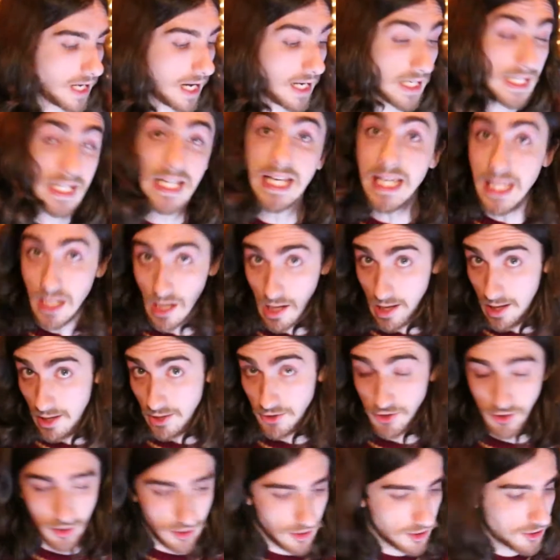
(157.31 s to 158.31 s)
and he
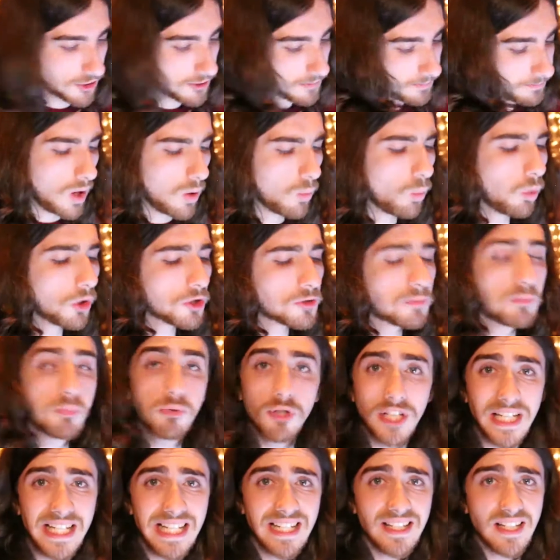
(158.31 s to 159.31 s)
asks, what
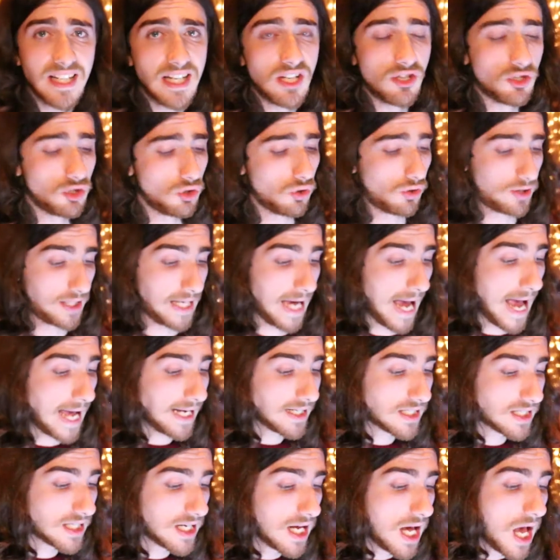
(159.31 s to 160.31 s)
breed is your
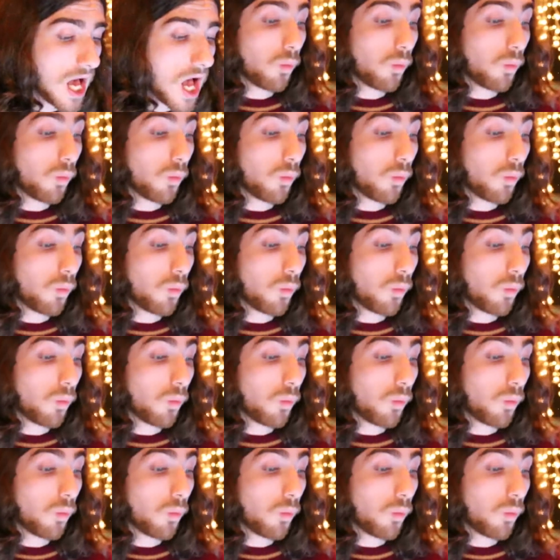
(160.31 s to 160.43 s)
cat?